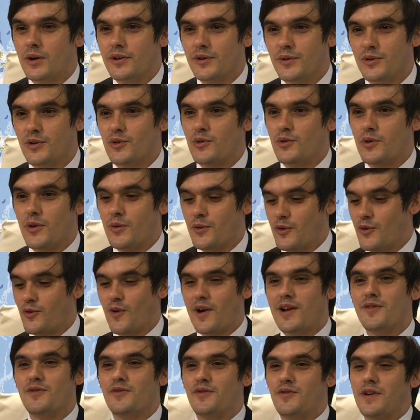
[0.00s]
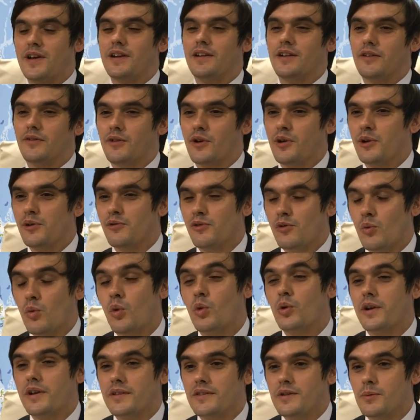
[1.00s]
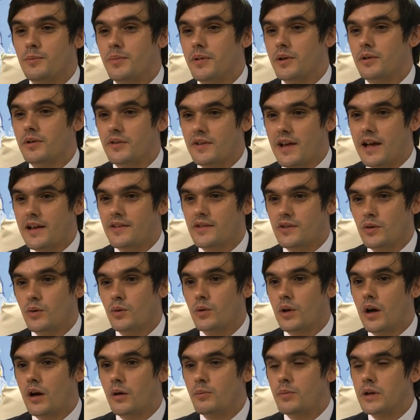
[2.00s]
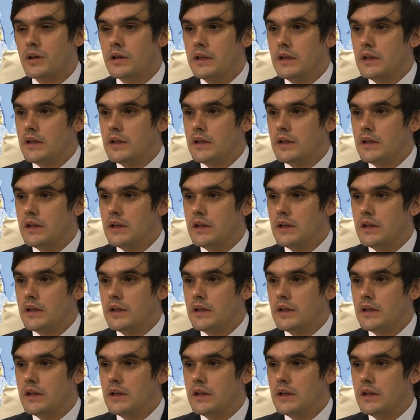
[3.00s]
And it was a great feeling, very rewarding to build that school up.